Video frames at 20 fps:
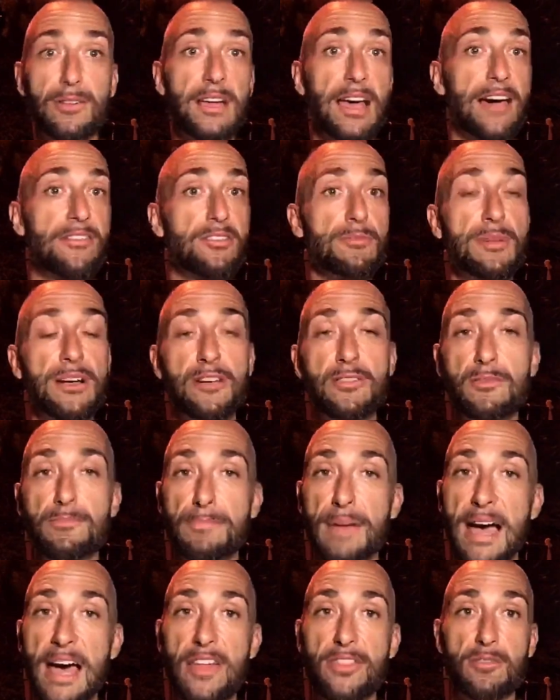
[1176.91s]
having my own
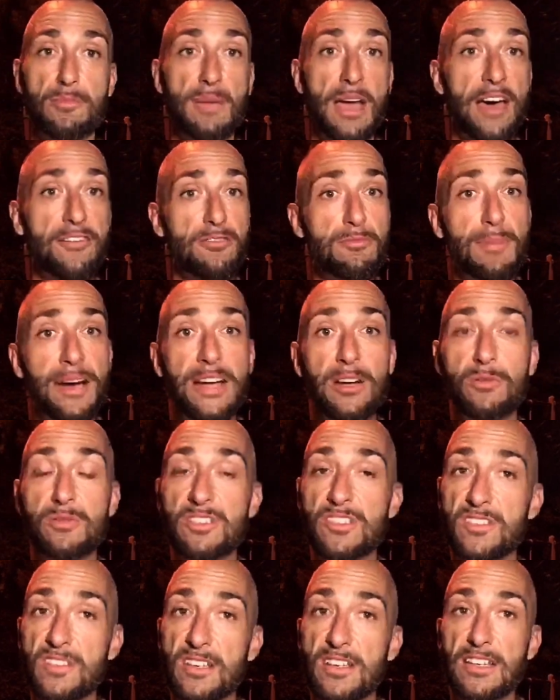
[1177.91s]
bathroom, having my own
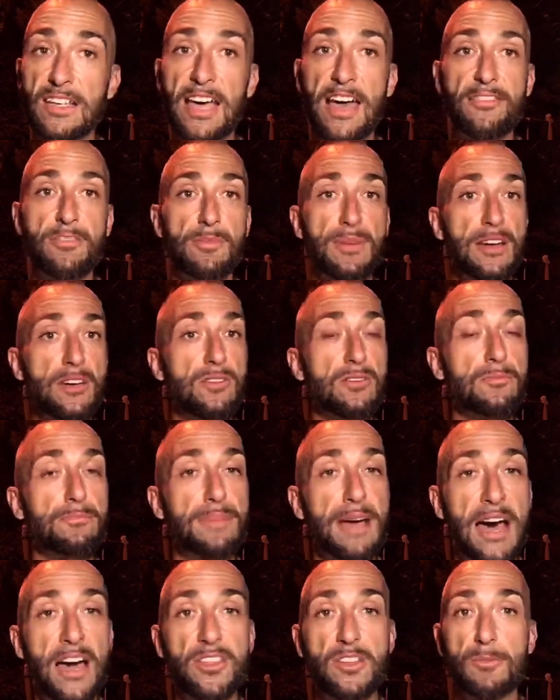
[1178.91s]
sink, having my own
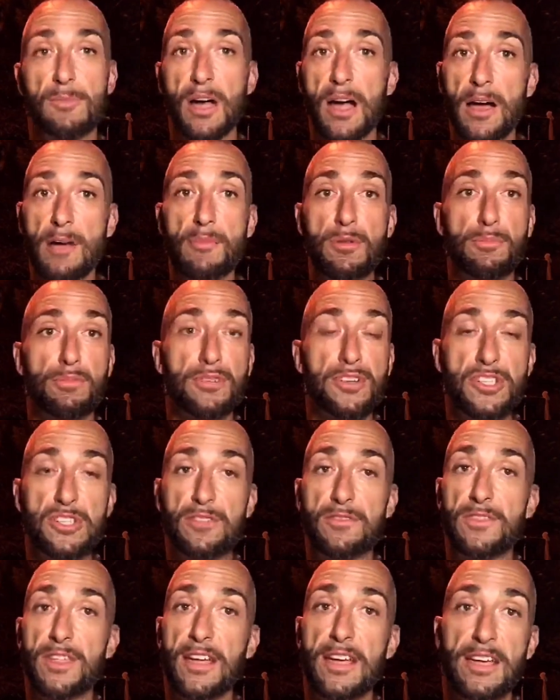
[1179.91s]
bathroom. And I'm
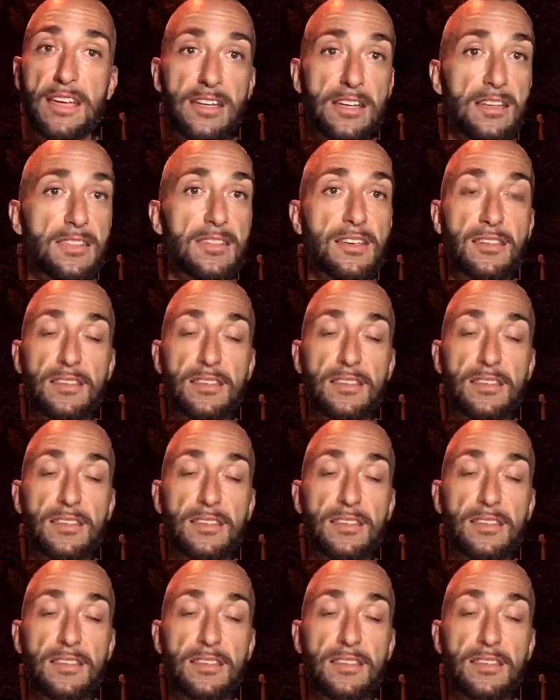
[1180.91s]
appreciative that anybody